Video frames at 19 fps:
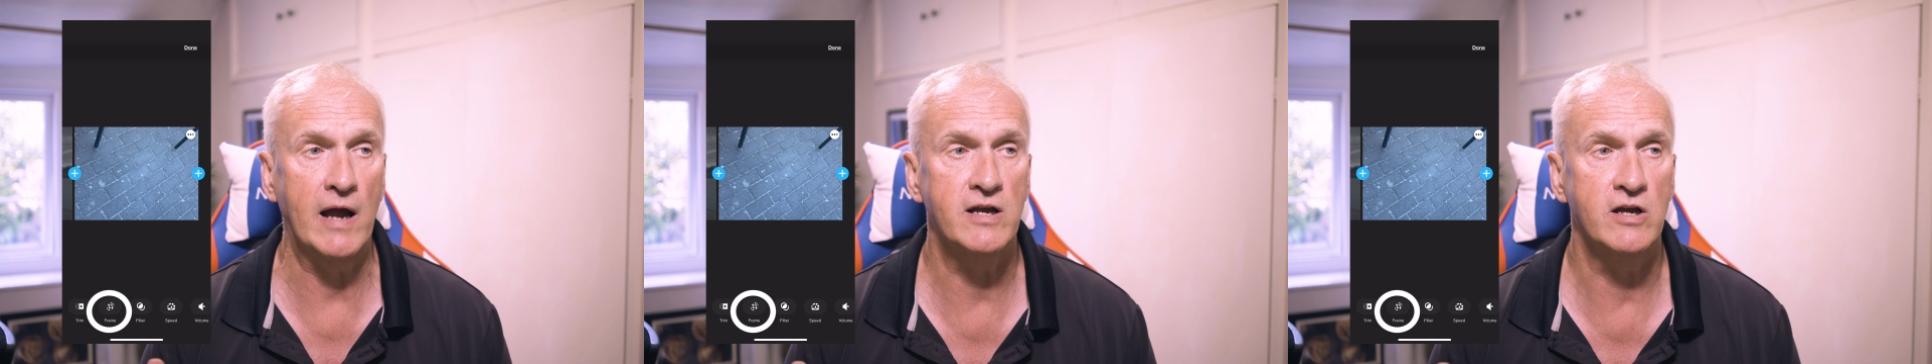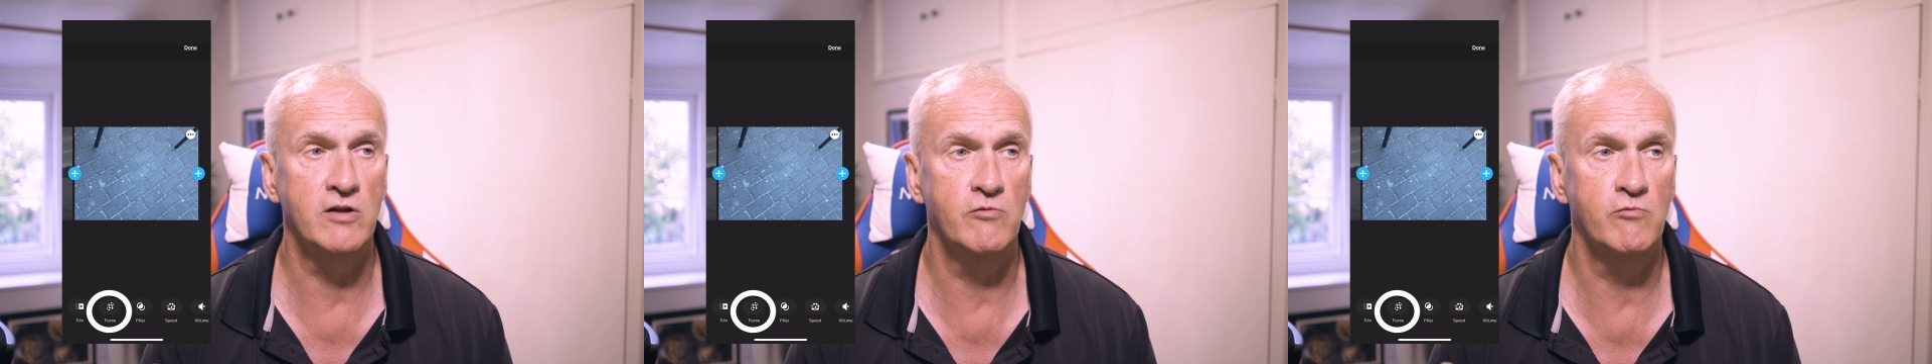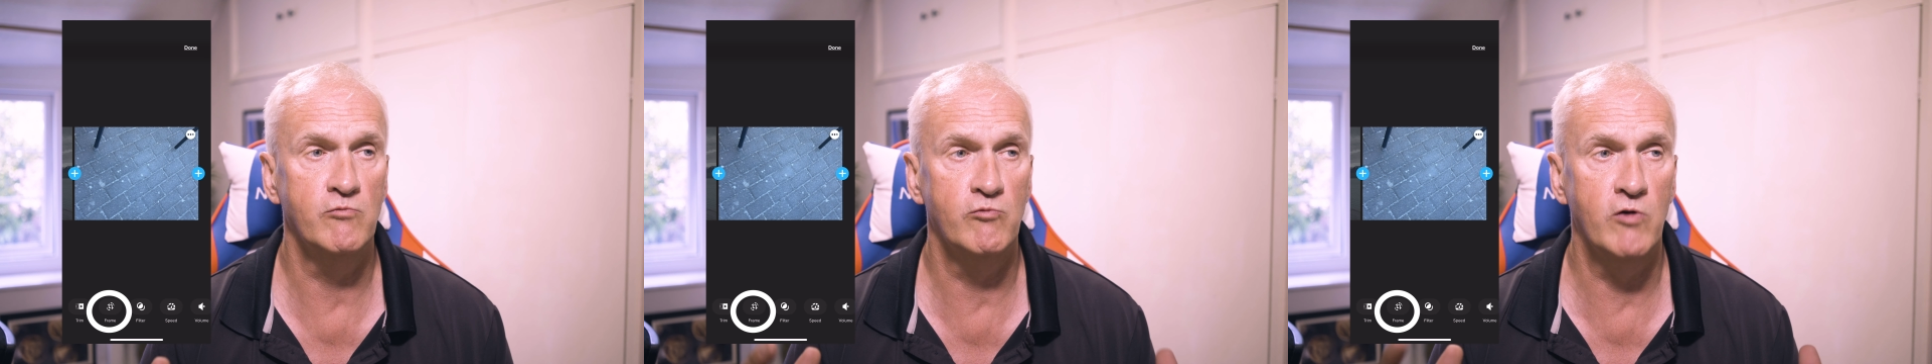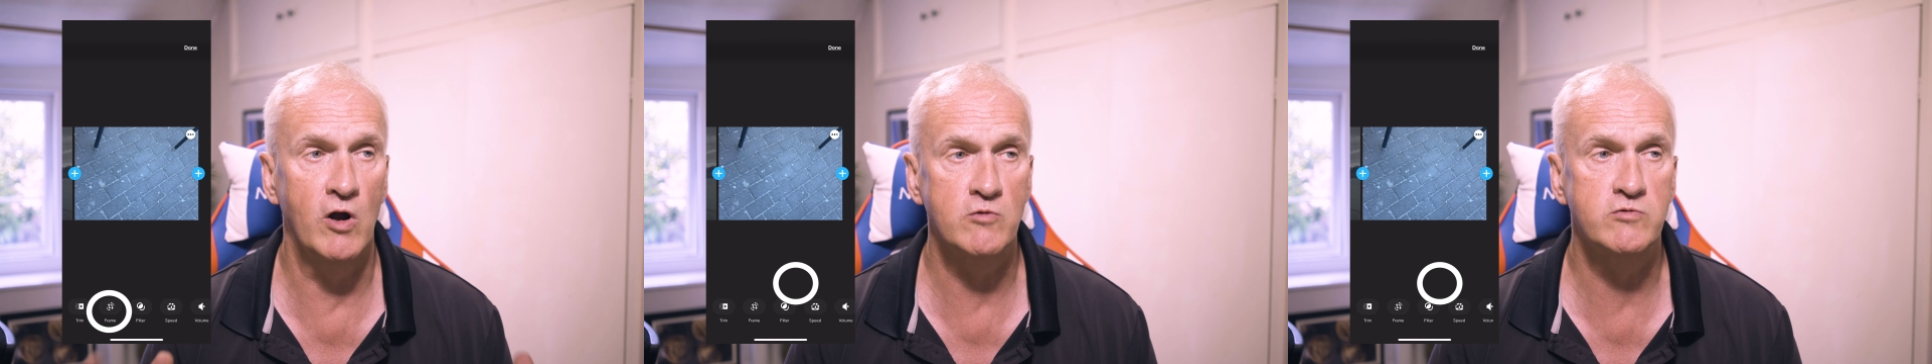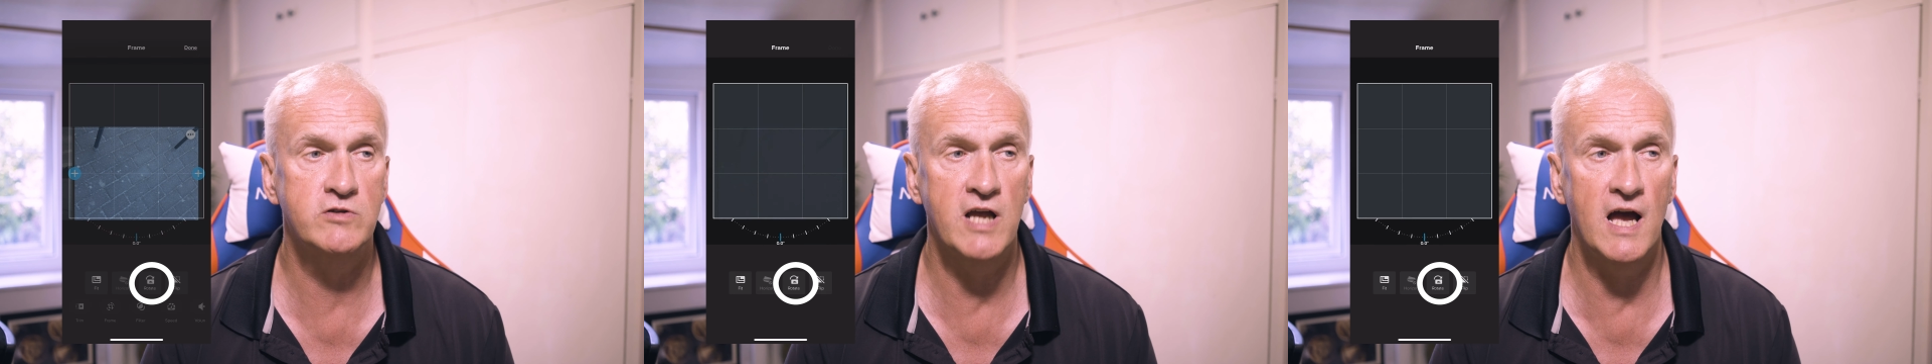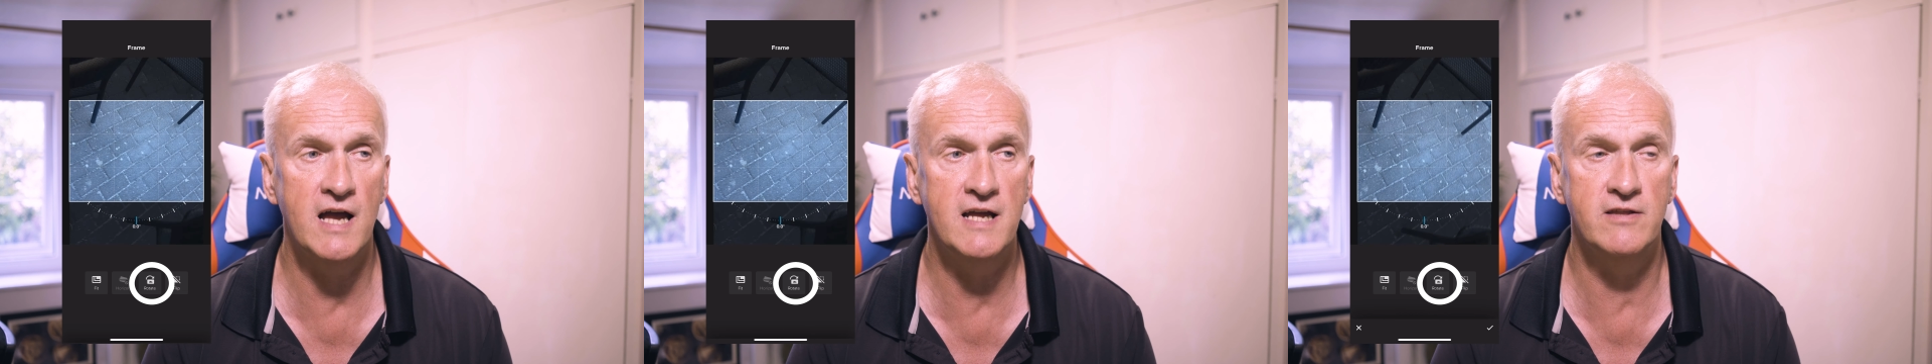can
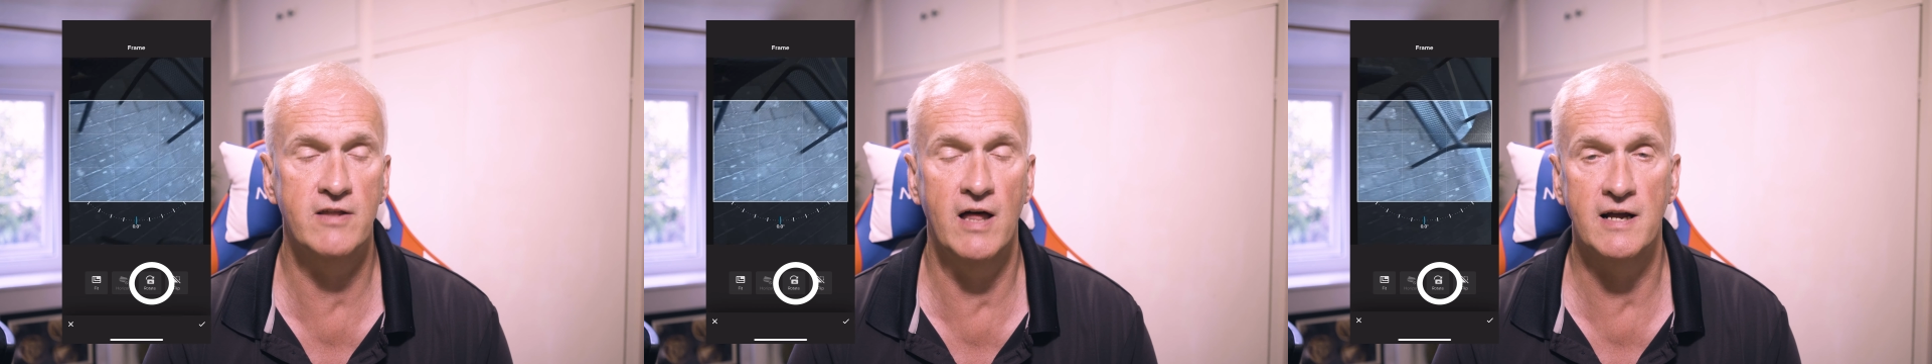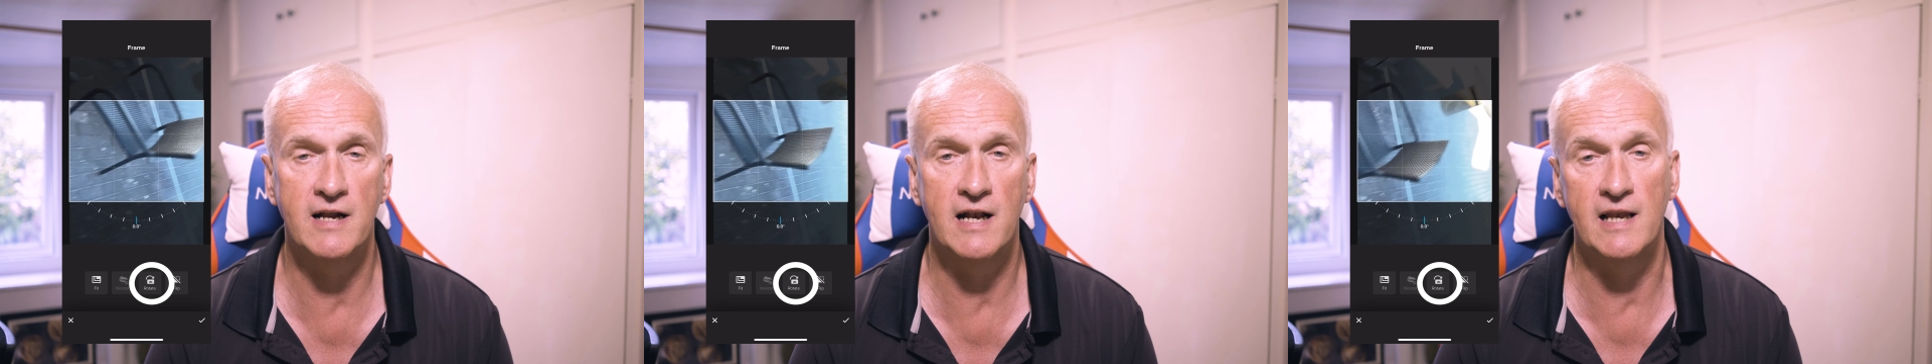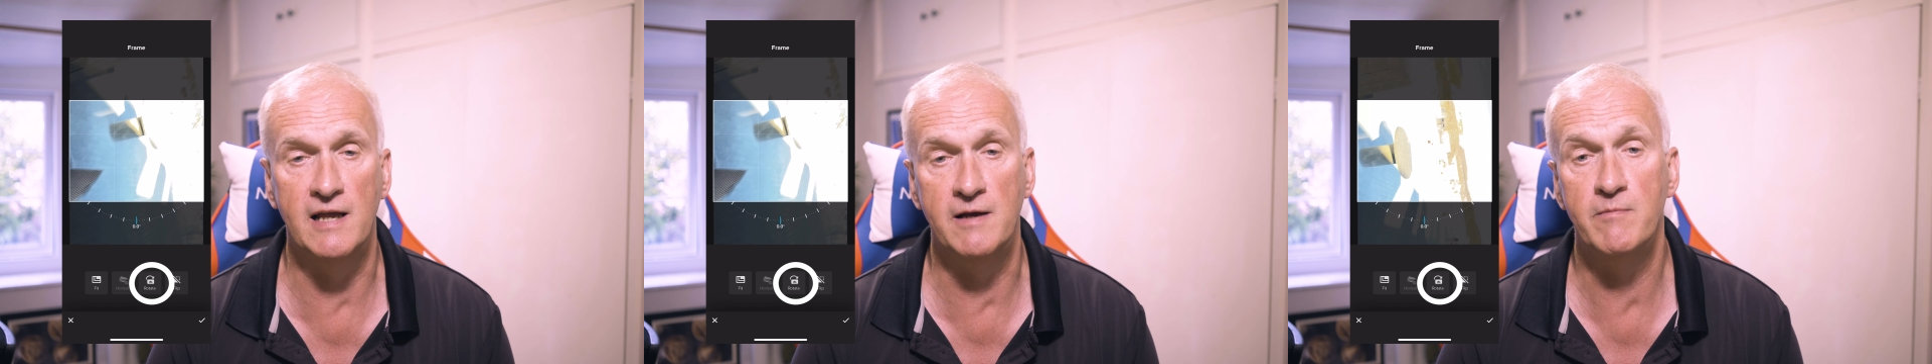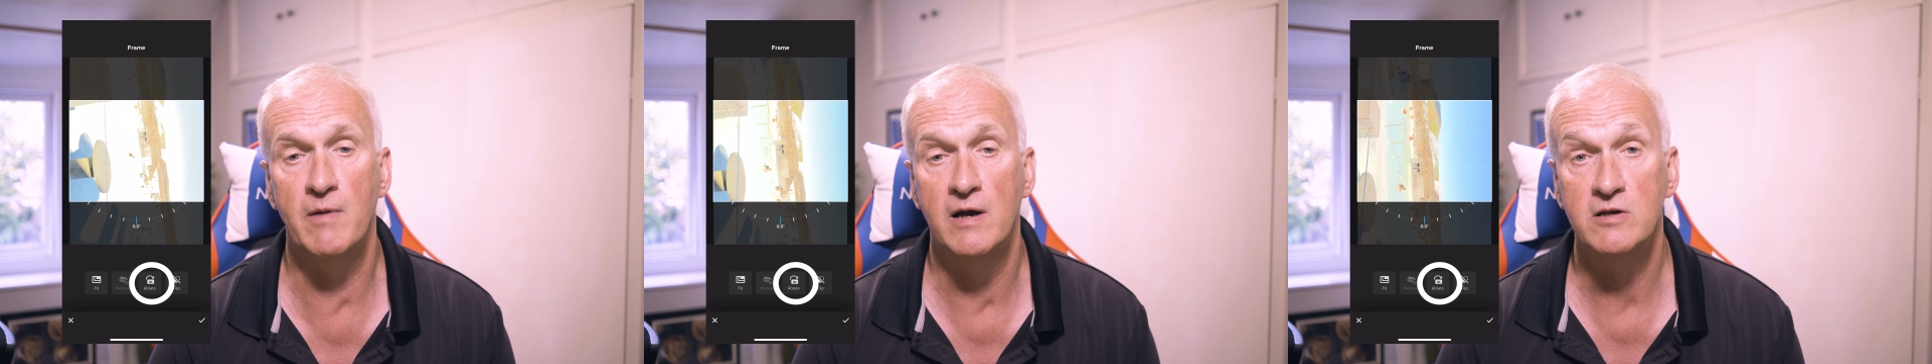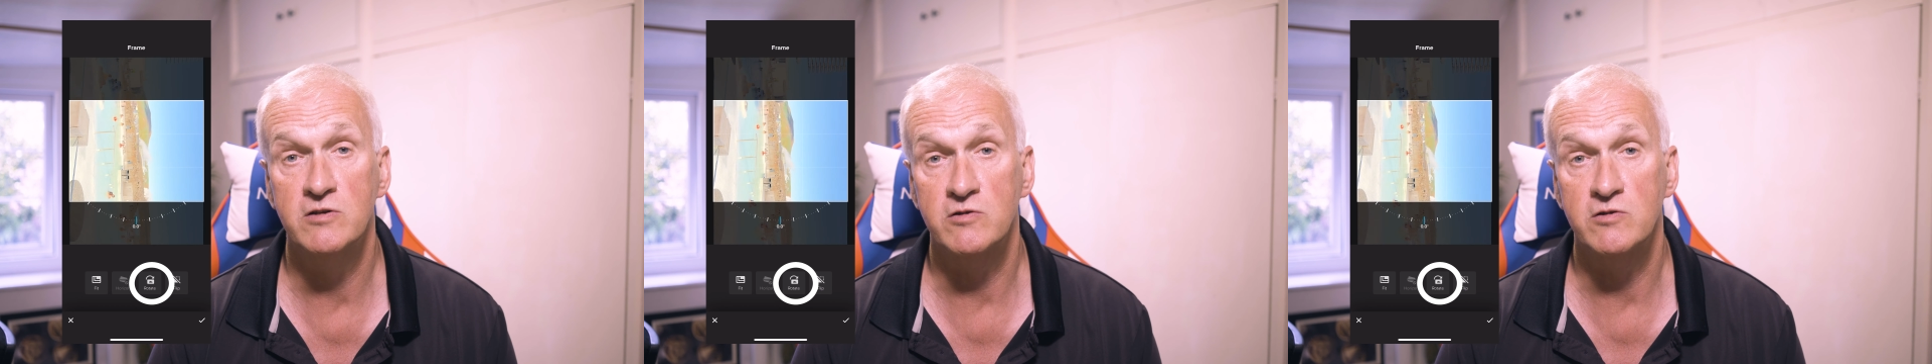rotate that clip